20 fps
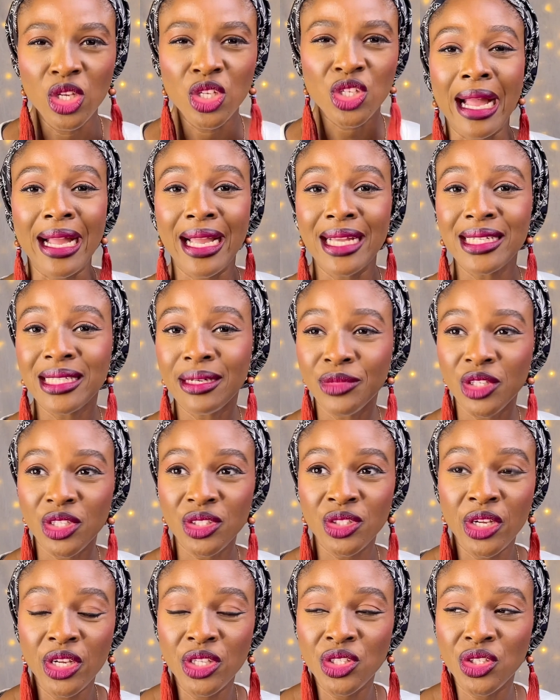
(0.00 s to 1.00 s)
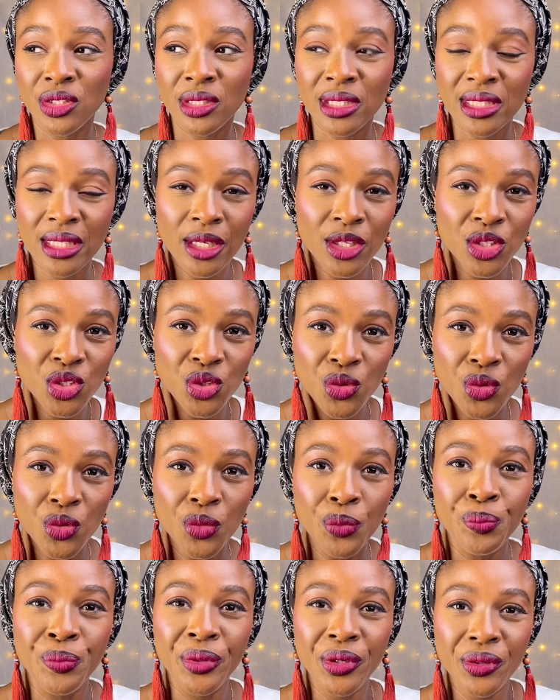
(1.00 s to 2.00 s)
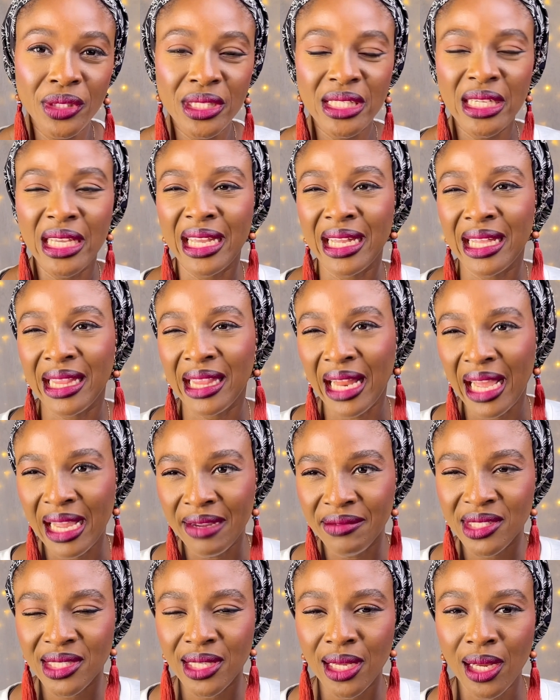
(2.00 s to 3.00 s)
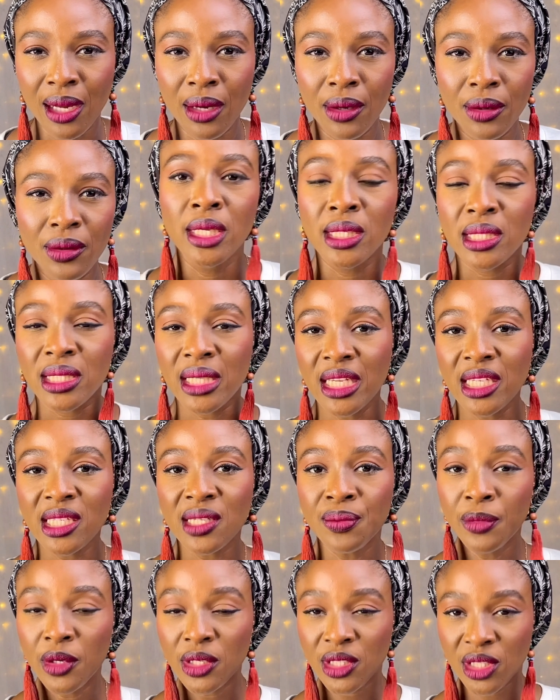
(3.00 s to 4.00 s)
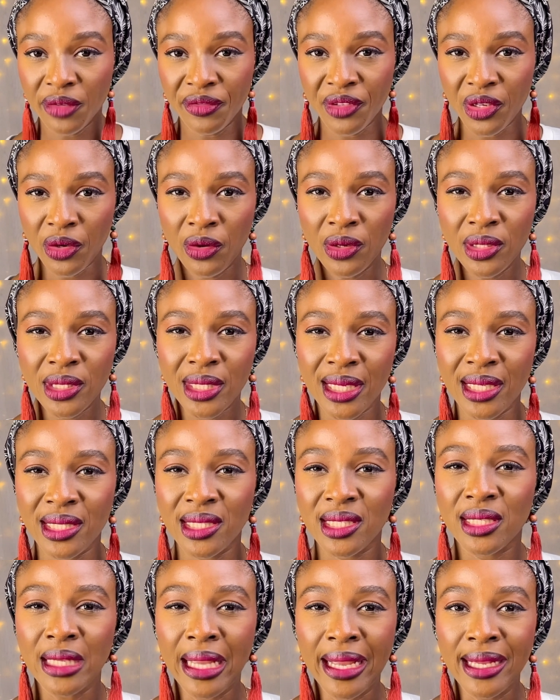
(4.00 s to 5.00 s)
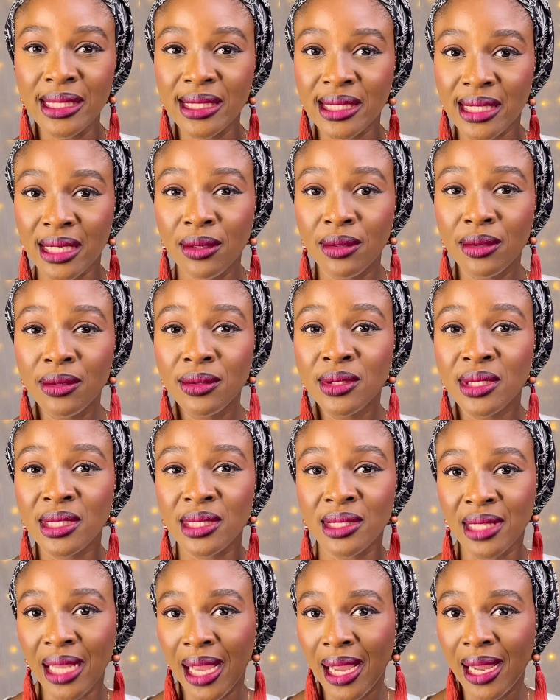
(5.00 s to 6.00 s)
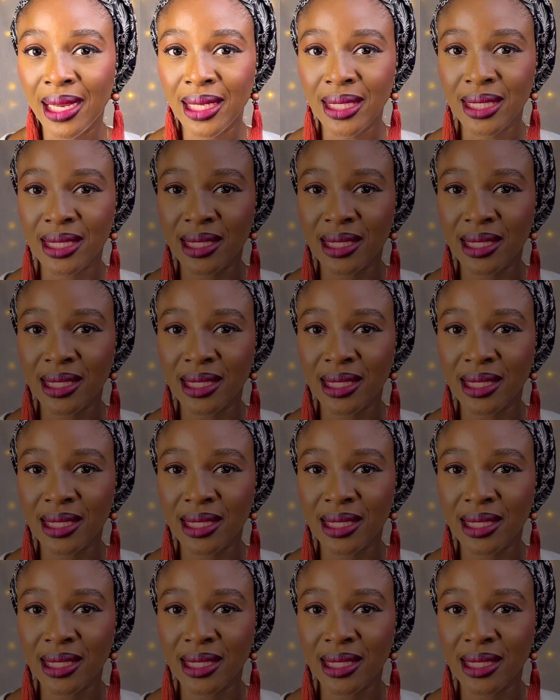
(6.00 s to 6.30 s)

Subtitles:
I guess I'm just going to stick to beauty and lifestyle, since most of the content entails that.